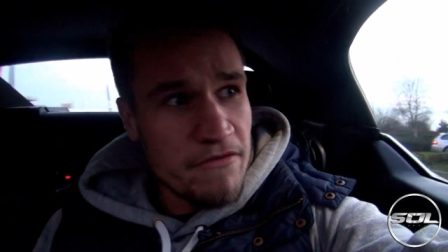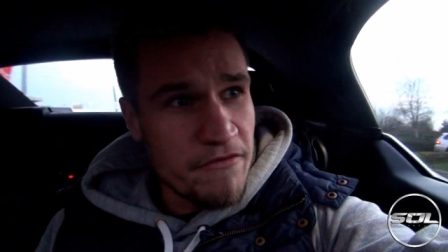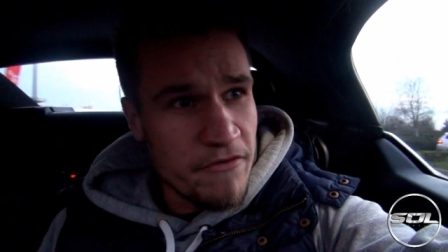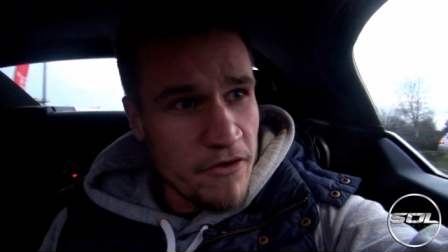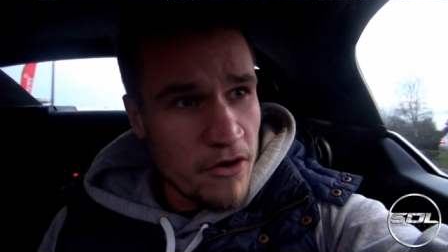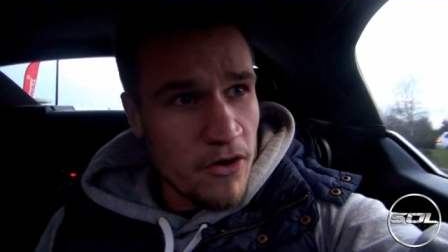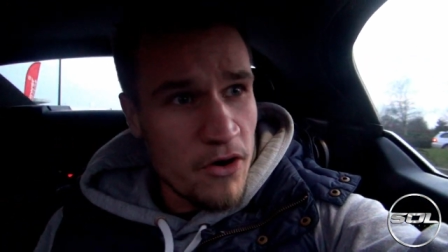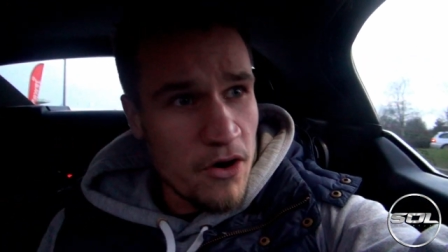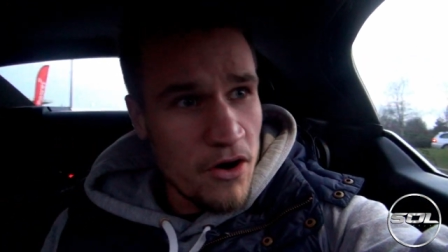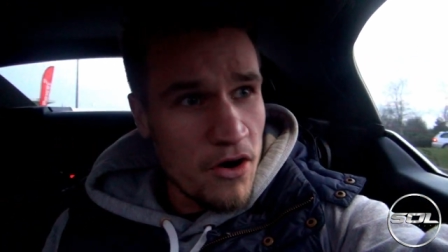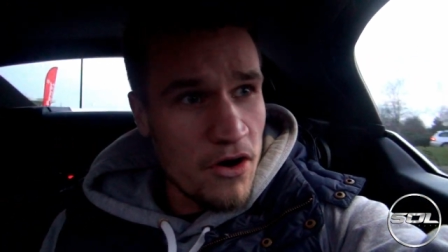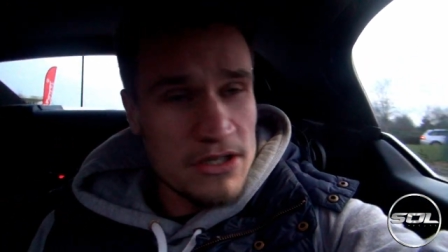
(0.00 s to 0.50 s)

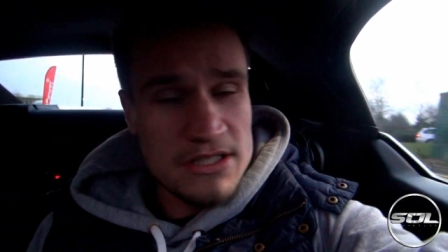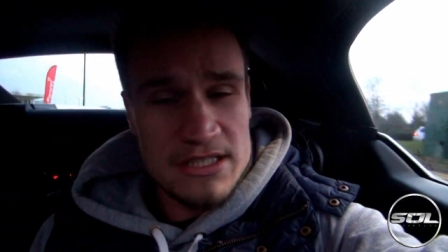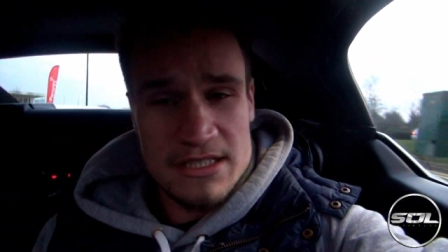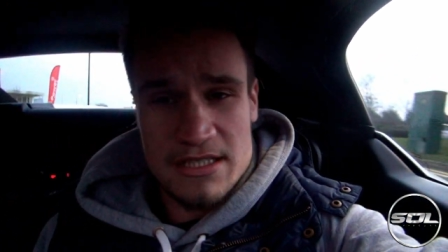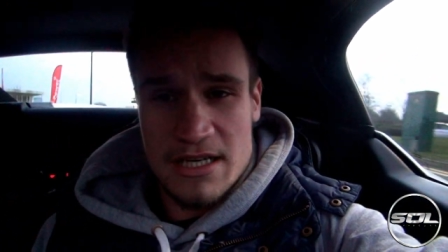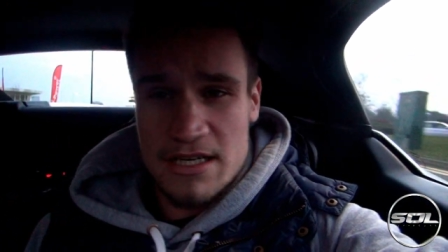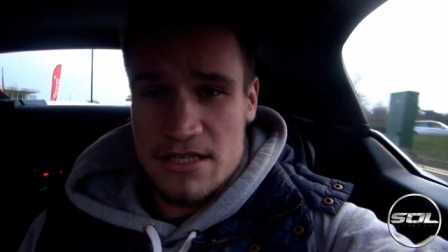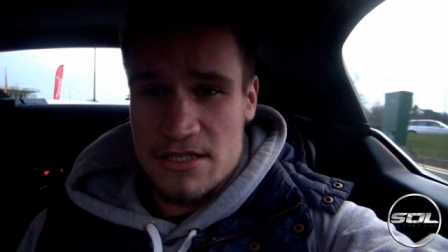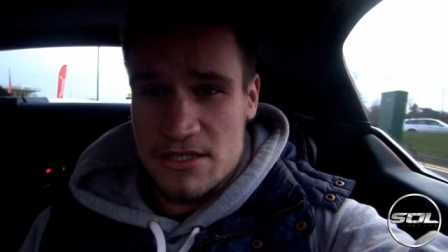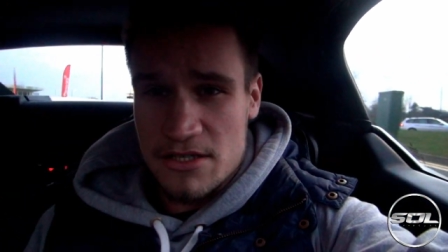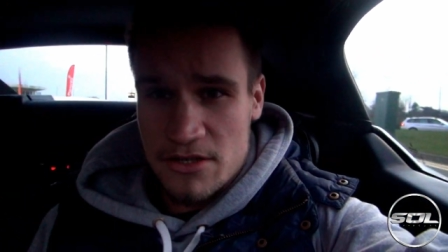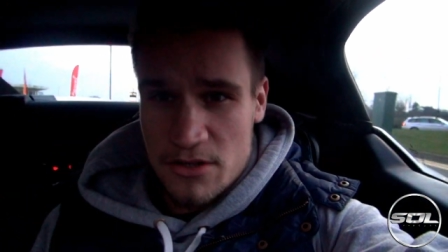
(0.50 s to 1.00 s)
for
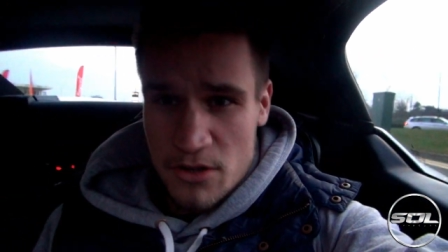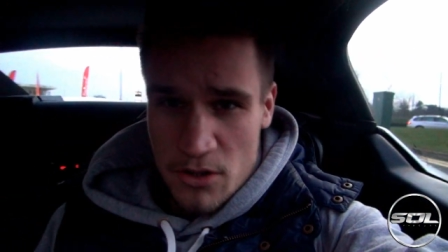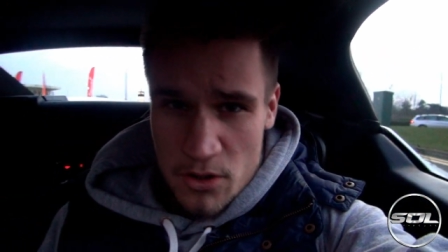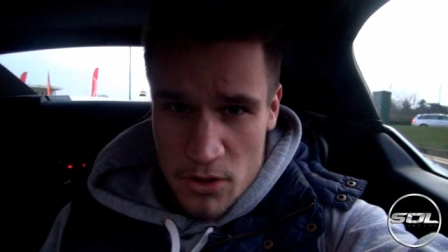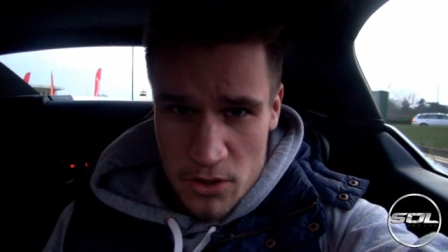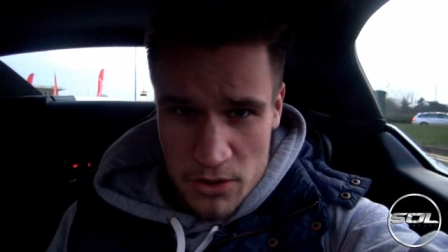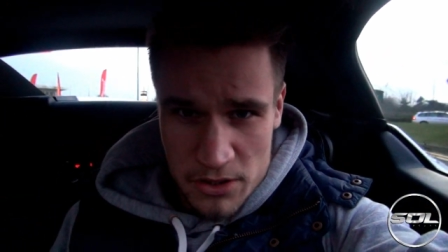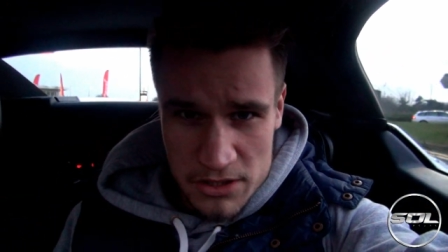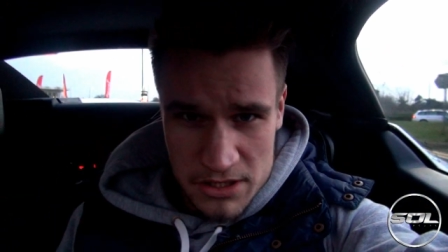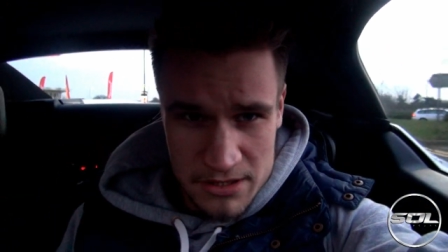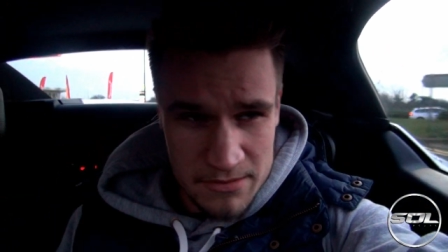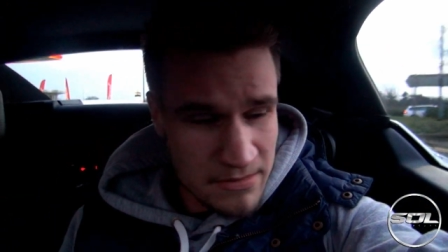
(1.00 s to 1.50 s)
such an
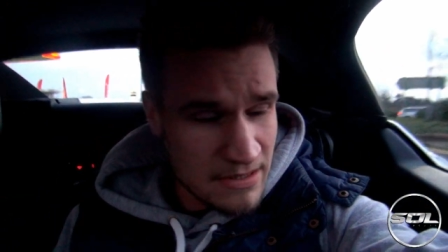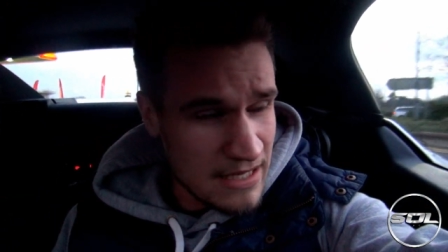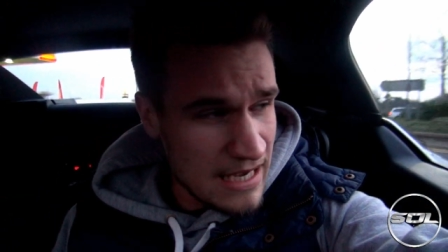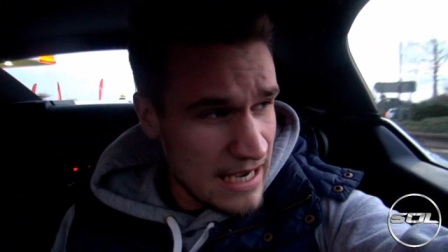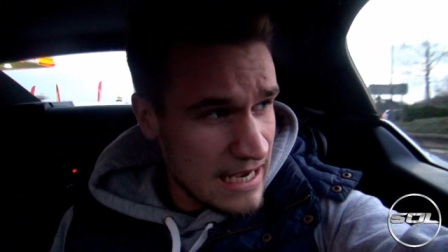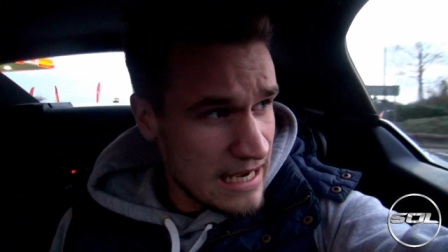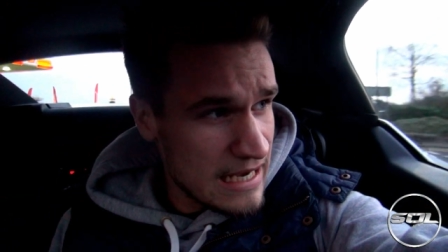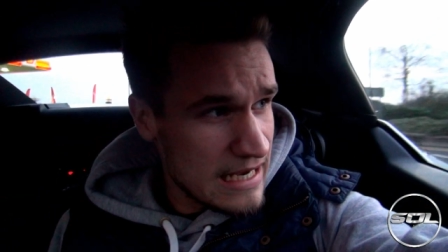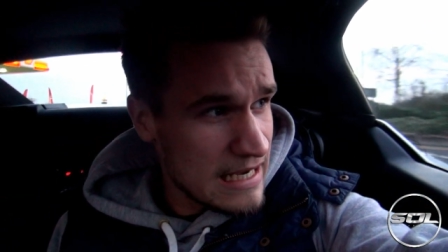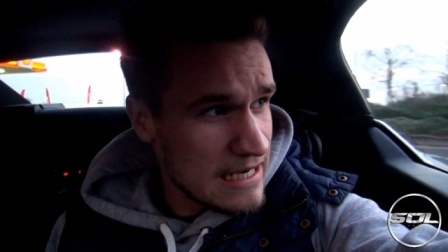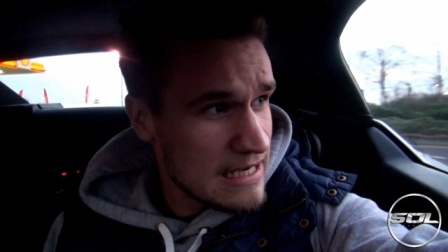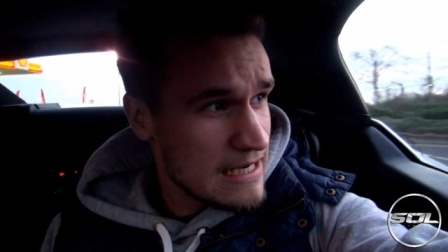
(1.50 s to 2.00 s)
awesome
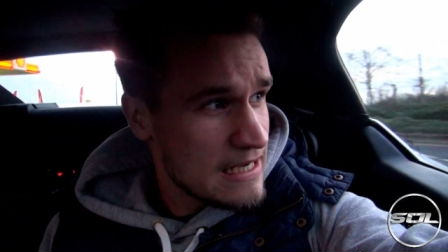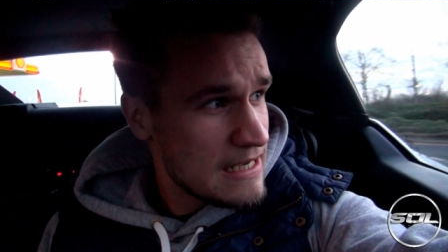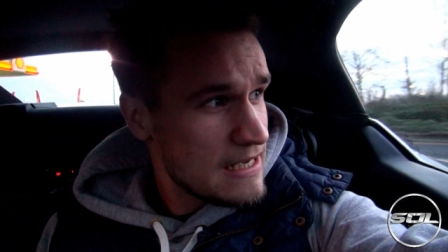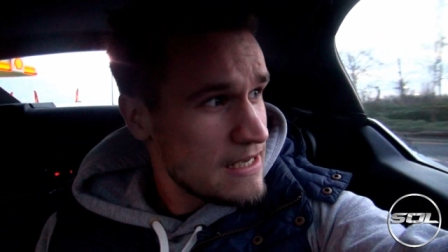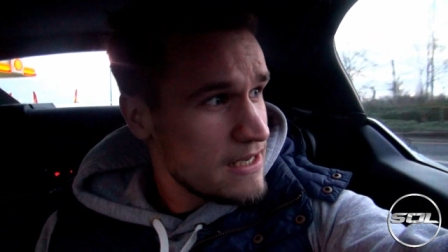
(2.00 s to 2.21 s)
day